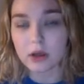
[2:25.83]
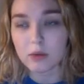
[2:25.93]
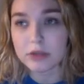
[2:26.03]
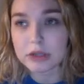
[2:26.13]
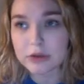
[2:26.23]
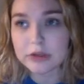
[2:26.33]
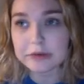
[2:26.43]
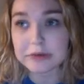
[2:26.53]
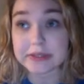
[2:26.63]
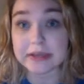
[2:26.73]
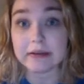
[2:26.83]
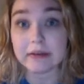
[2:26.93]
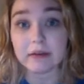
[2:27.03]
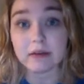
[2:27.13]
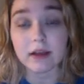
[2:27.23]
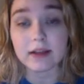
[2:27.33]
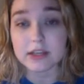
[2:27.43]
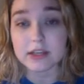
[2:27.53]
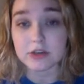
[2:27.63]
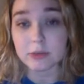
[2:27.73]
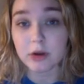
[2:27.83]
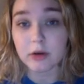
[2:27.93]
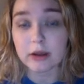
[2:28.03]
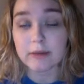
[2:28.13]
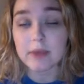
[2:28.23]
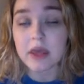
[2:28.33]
when you're using a digital program.